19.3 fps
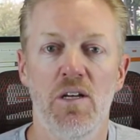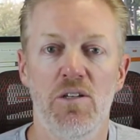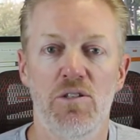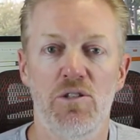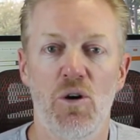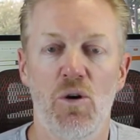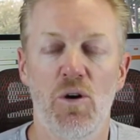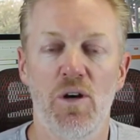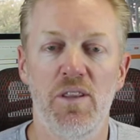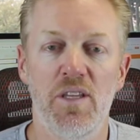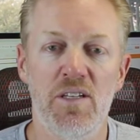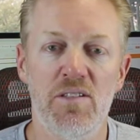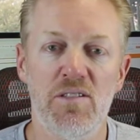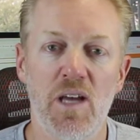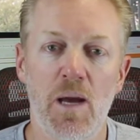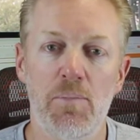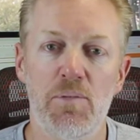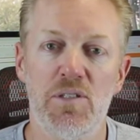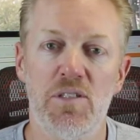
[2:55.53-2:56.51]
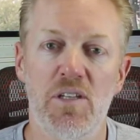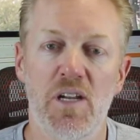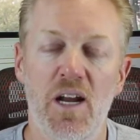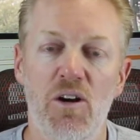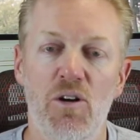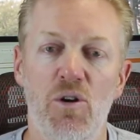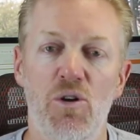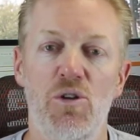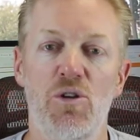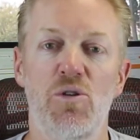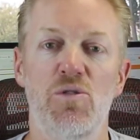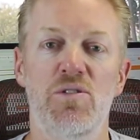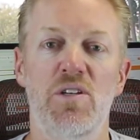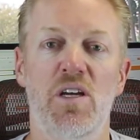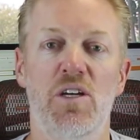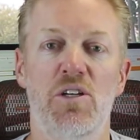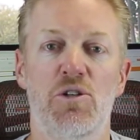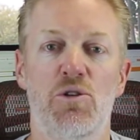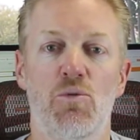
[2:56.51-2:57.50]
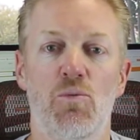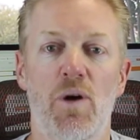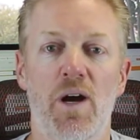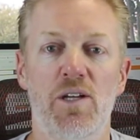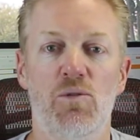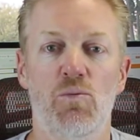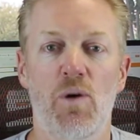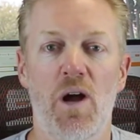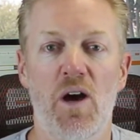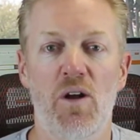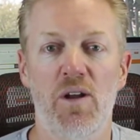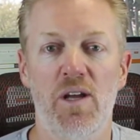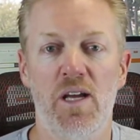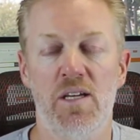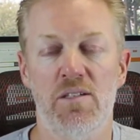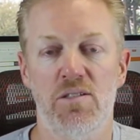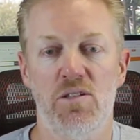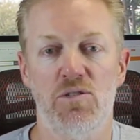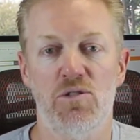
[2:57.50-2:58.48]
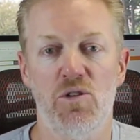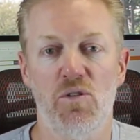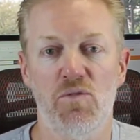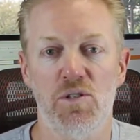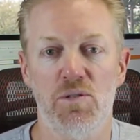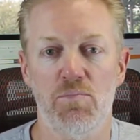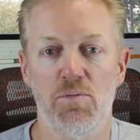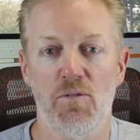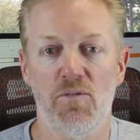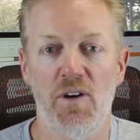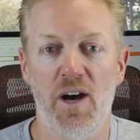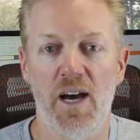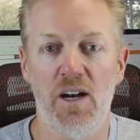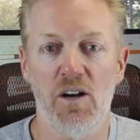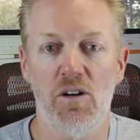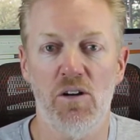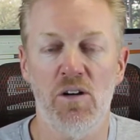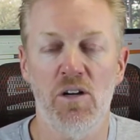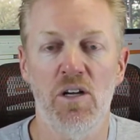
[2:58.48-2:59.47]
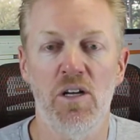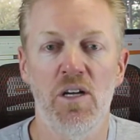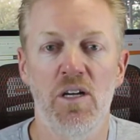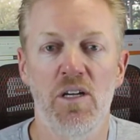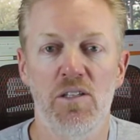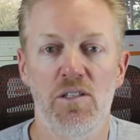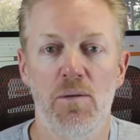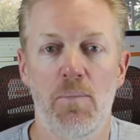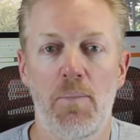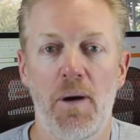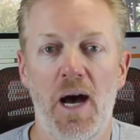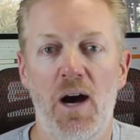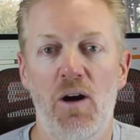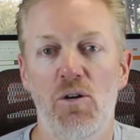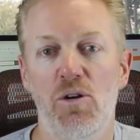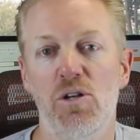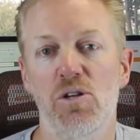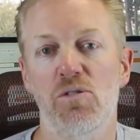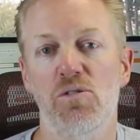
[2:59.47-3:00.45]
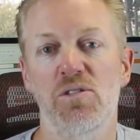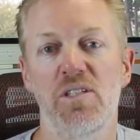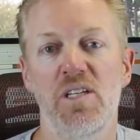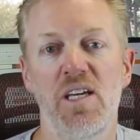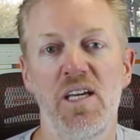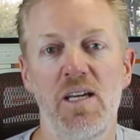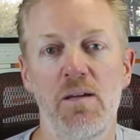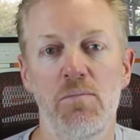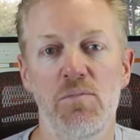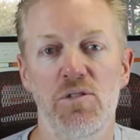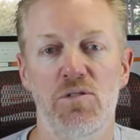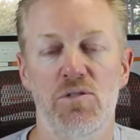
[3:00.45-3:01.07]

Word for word: So in this type of scenario, using a direct routing as a service provider to power your Teams